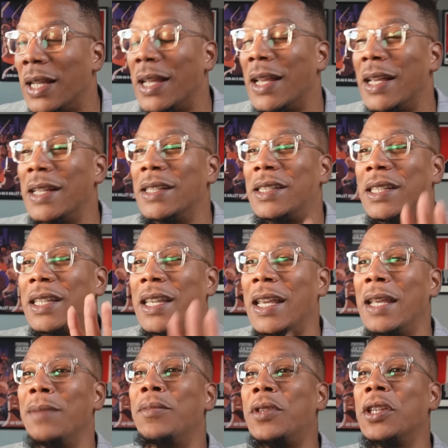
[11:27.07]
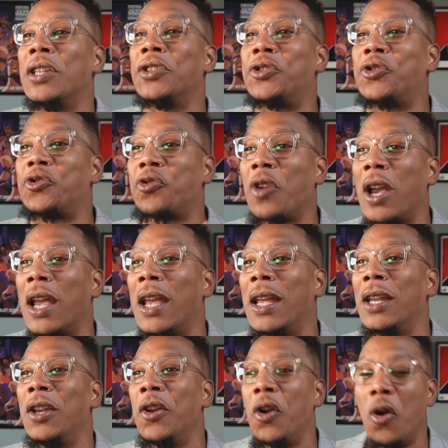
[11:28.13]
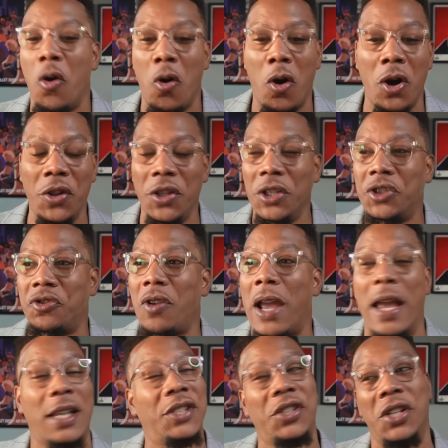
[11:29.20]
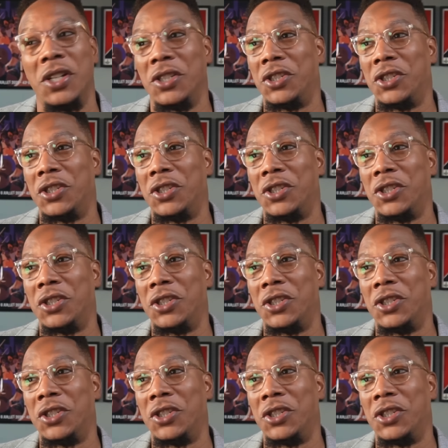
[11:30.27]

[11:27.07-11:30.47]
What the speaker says: is keep this train on the tracks.